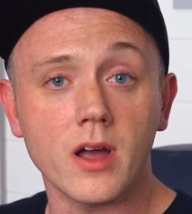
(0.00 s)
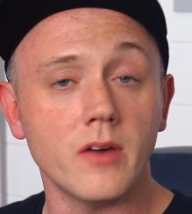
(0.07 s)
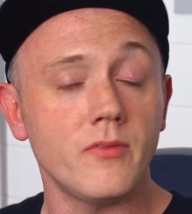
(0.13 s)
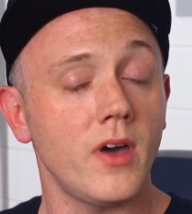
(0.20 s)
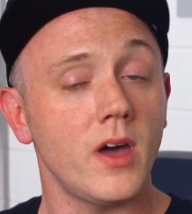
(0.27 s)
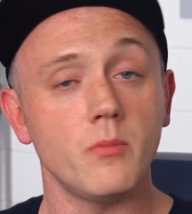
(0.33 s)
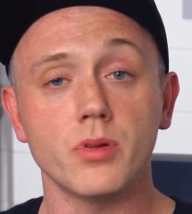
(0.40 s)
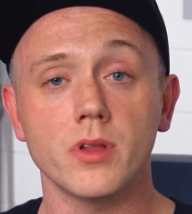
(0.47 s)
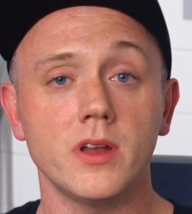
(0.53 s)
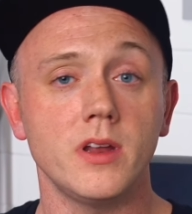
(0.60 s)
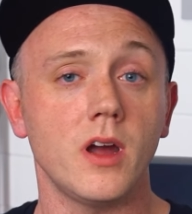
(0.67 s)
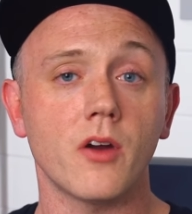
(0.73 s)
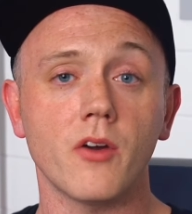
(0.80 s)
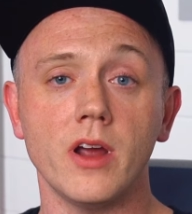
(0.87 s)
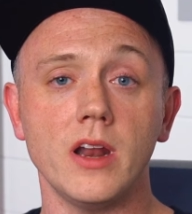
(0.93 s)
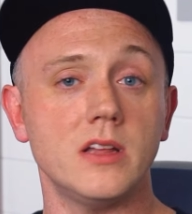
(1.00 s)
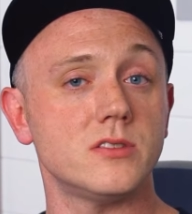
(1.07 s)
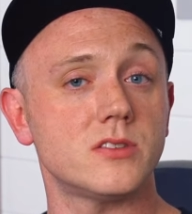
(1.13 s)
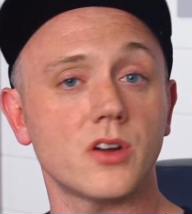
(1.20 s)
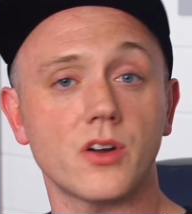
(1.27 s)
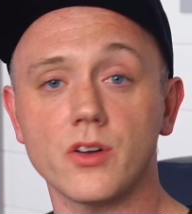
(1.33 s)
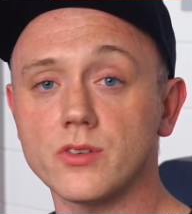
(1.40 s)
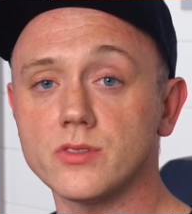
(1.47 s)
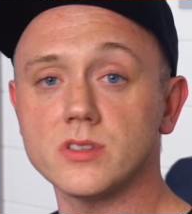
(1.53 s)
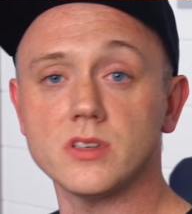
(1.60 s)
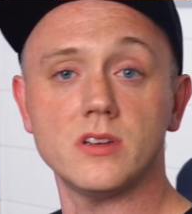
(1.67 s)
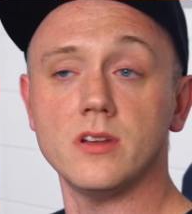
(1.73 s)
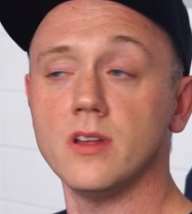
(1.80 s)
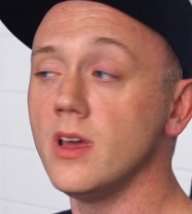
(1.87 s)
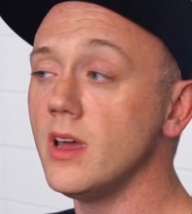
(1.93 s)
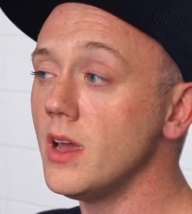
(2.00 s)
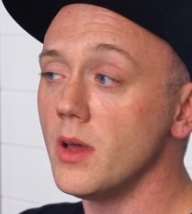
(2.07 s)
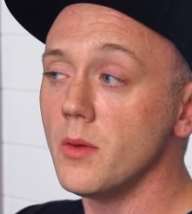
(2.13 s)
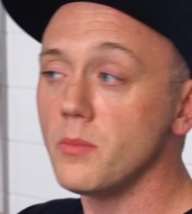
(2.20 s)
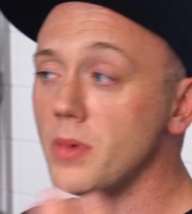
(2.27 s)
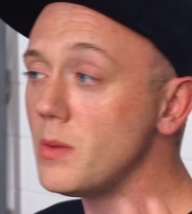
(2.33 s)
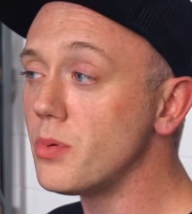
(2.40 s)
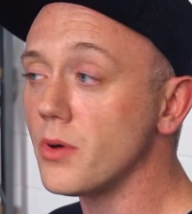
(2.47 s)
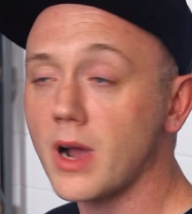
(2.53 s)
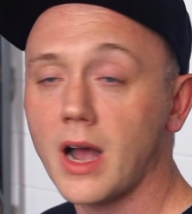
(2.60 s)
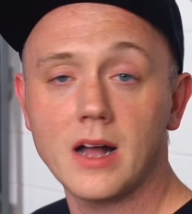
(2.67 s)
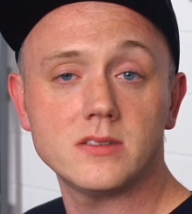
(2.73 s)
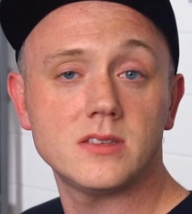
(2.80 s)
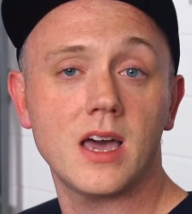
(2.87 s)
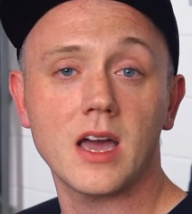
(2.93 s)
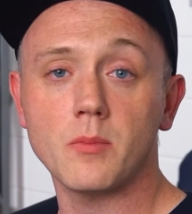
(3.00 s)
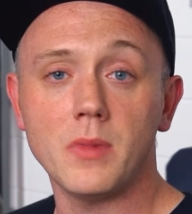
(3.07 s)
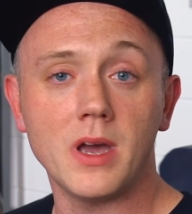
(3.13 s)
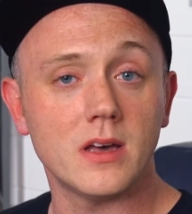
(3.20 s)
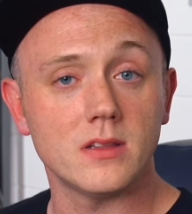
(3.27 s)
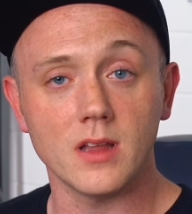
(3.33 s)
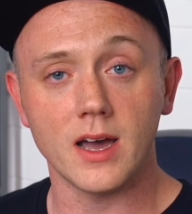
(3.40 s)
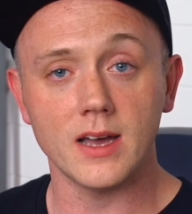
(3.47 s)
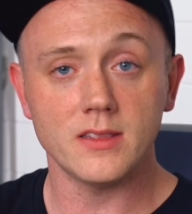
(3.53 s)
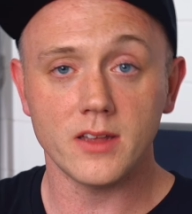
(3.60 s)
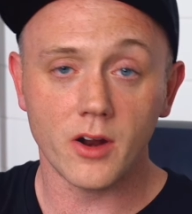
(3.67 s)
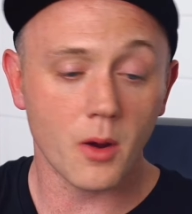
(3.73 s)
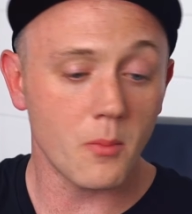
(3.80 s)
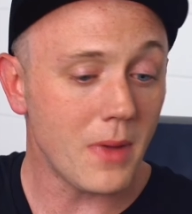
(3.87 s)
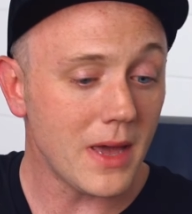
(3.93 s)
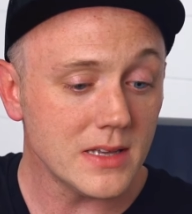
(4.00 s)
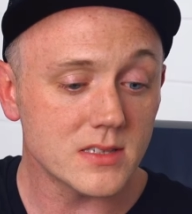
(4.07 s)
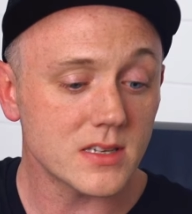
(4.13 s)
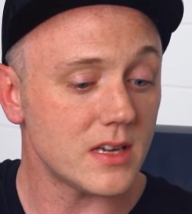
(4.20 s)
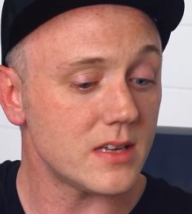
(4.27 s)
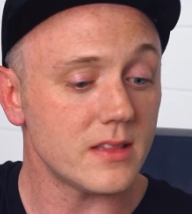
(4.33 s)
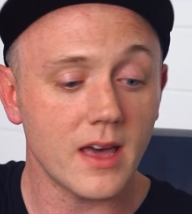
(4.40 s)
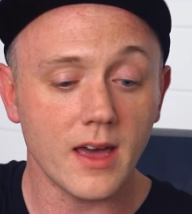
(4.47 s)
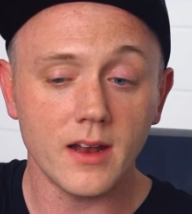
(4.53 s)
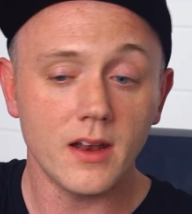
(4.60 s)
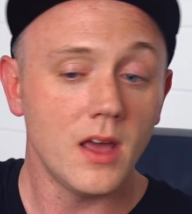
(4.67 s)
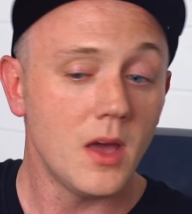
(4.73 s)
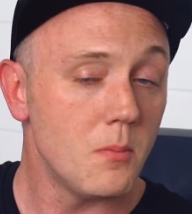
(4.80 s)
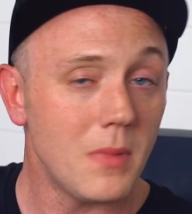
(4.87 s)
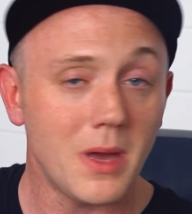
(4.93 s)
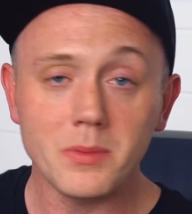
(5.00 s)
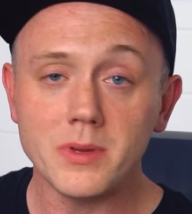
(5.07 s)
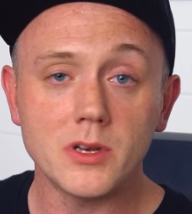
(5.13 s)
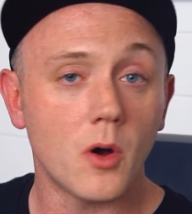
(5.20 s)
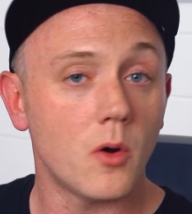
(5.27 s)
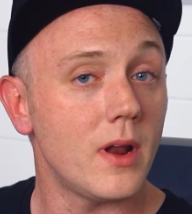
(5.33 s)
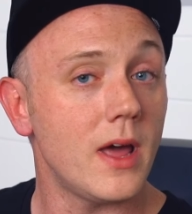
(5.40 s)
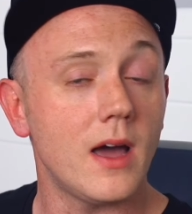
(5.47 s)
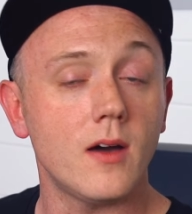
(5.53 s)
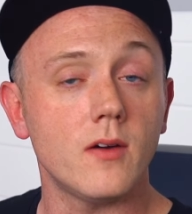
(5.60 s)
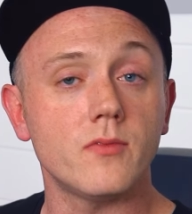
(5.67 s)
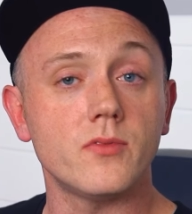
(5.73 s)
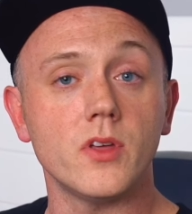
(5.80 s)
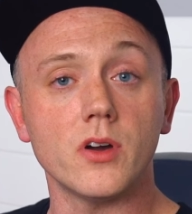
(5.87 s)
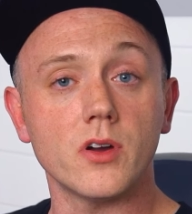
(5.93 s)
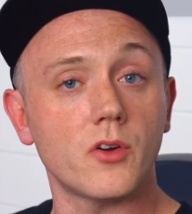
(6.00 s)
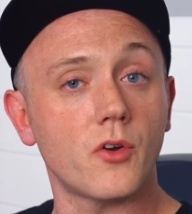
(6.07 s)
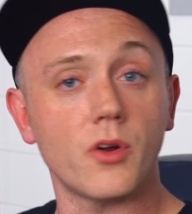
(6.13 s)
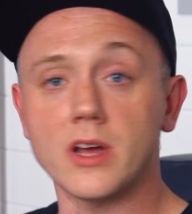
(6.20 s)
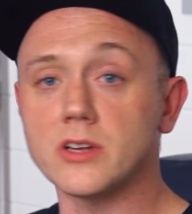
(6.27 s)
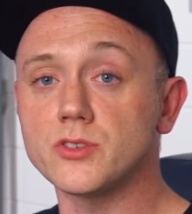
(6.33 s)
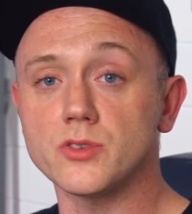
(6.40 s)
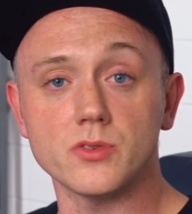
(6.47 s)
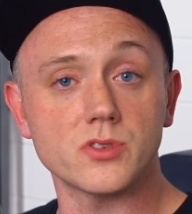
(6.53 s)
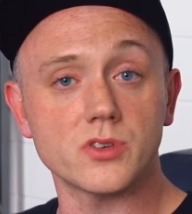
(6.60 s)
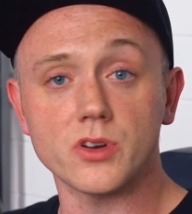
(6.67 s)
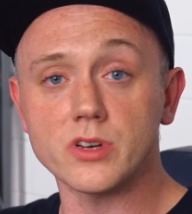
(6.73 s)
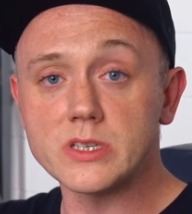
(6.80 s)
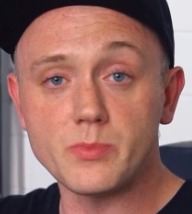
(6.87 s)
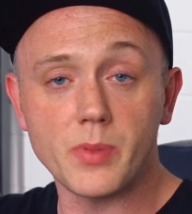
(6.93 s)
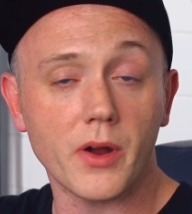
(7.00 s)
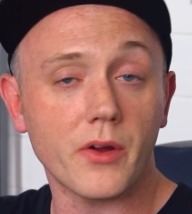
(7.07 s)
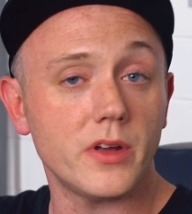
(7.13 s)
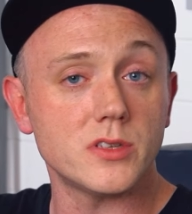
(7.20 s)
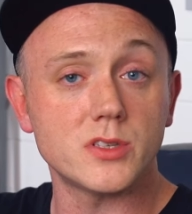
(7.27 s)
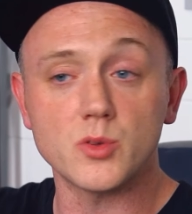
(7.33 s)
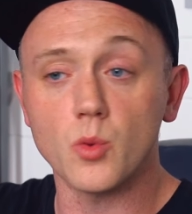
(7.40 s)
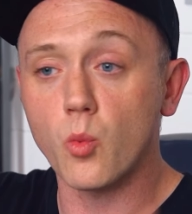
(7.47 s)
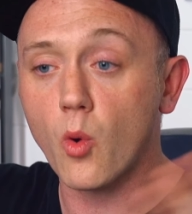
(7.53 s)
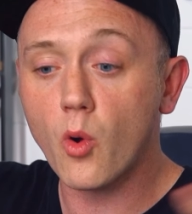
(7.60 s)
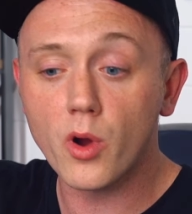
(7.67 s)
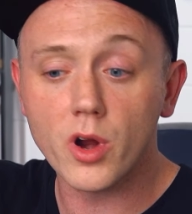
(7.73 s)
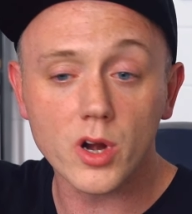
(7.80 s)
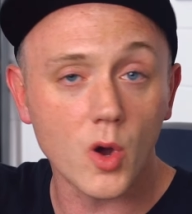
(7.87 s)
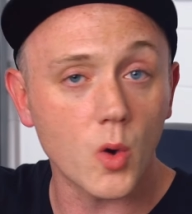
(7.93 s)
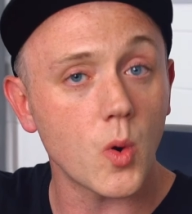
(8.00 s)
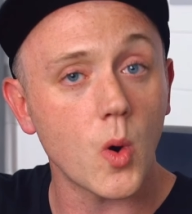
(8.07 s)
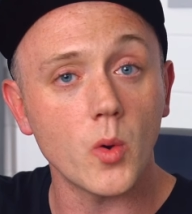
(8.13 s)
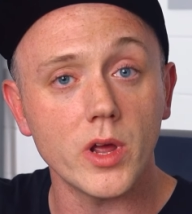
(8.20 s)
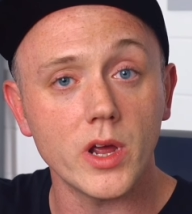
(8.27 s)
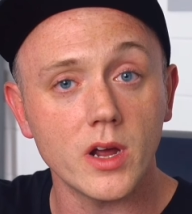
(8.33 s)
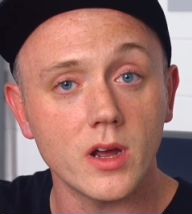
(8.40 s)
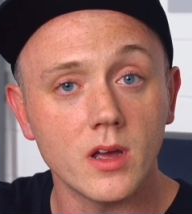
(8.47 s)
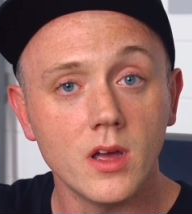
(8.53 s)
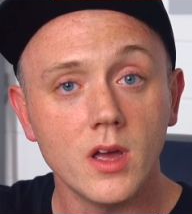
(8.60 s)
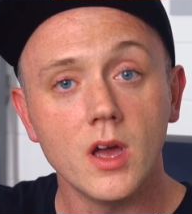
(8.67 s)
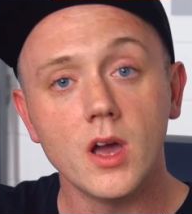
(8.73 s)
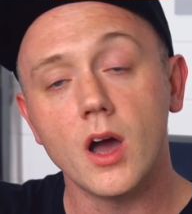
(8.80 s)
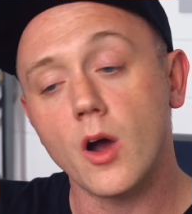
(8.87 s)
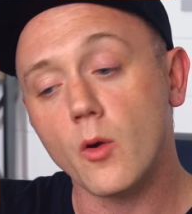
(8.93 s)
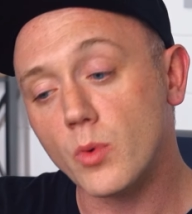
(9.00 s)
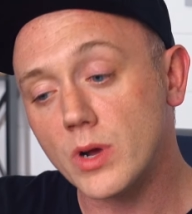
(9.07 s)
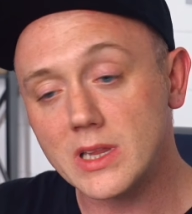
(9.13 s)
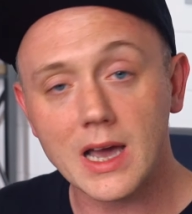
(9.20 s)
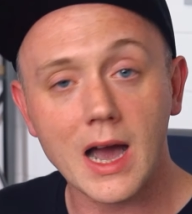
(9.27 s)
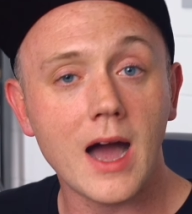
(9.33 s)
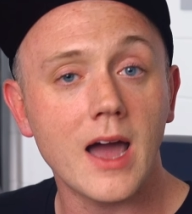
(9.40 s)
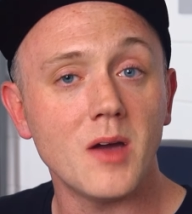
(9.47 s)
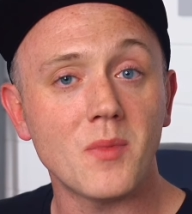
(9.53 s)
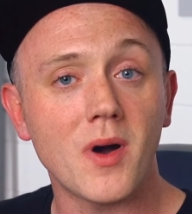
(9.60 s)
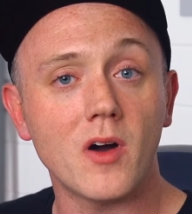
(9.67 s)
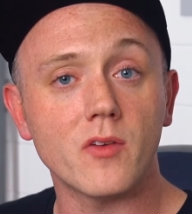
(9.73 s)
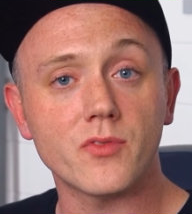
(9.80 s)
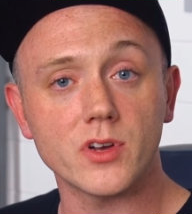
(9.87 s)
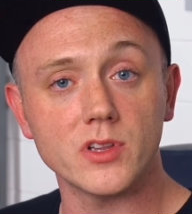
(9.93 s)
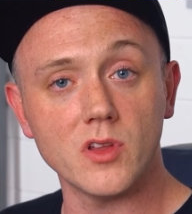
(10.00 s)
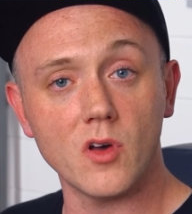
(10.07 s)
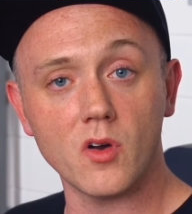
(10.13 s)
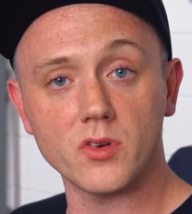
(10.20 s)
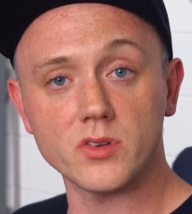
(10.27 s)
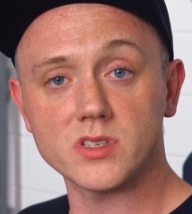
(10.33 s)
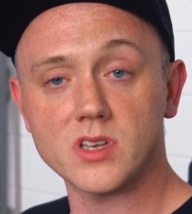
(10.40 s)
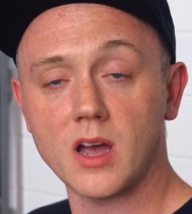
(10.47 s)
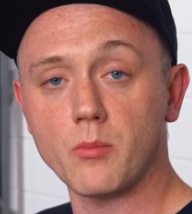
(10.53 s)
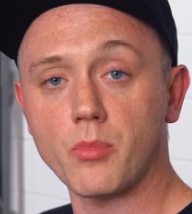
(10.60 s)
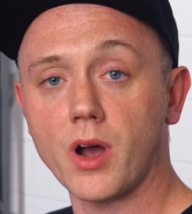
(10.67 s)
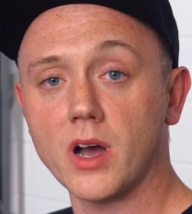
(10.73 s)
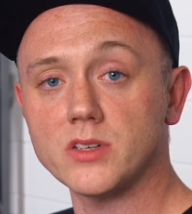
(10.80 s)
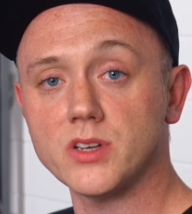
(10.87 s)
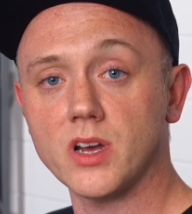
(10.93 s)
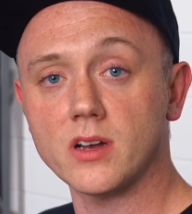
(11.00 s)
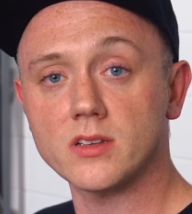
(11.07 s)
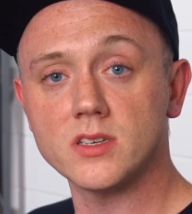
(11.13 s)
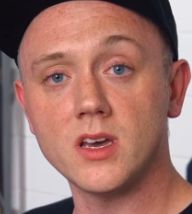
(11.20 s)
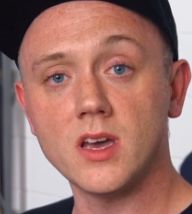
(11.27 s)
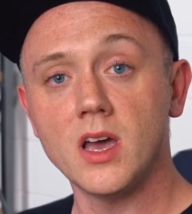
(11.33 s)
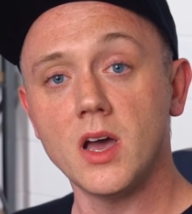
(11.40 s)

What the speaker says: I've had plenty of great interns and people contact me online that are amazing that maybe don't have the credentials or experience to warrant quoting a really high amount for a logo design project.